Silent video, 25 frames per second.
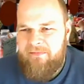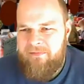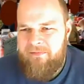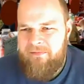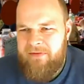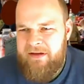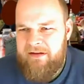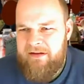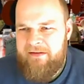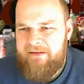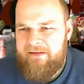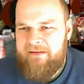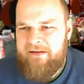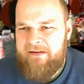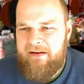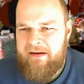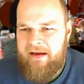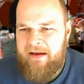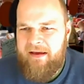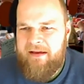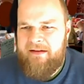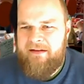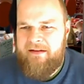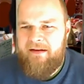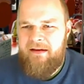we
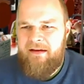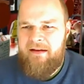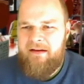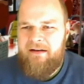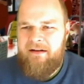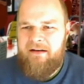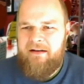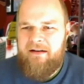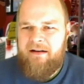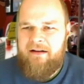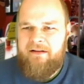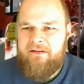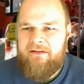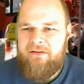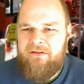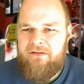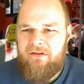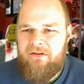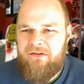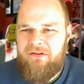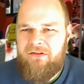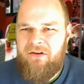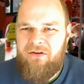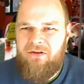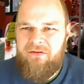take in
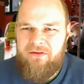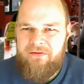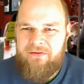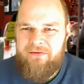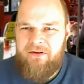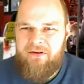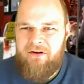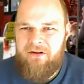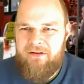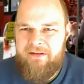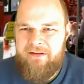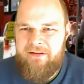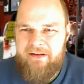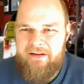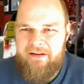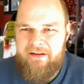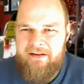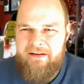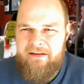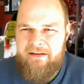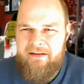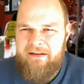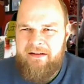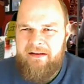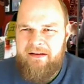just over 40.
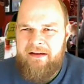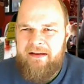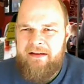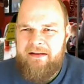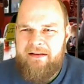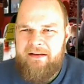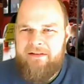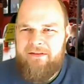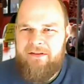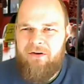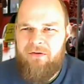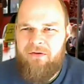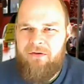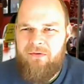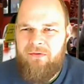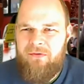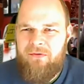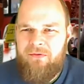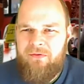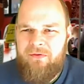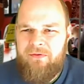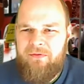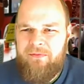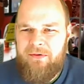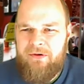So,
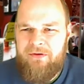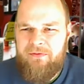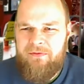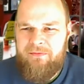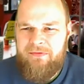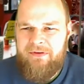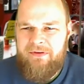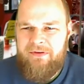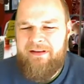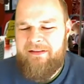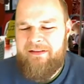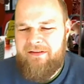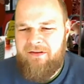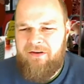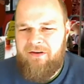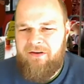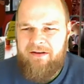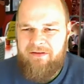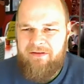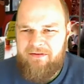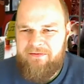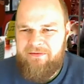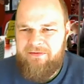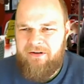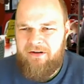but, but it's
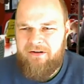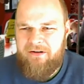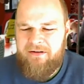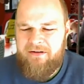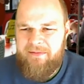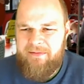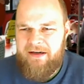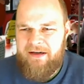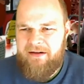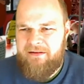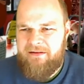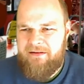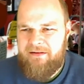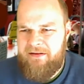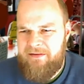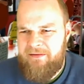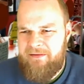around the 40 mark.